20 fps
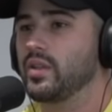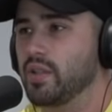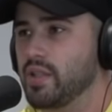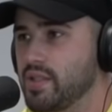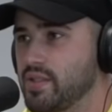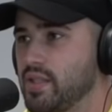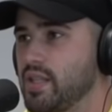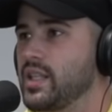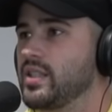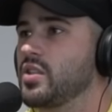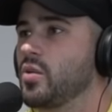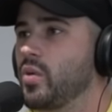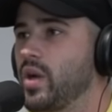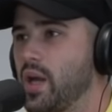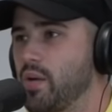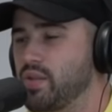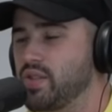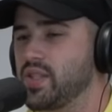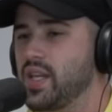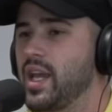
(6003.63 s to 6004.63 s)
listening to what
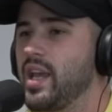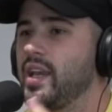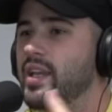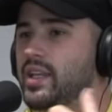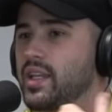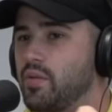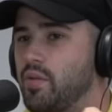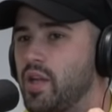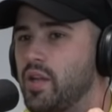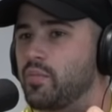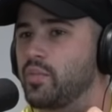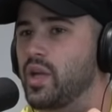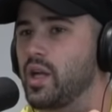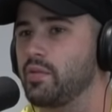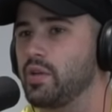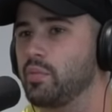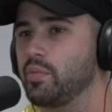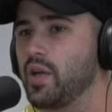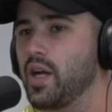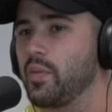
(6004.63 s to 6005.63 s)
I was saying and, and blah
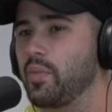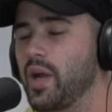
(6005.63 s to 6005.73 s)
blah blah.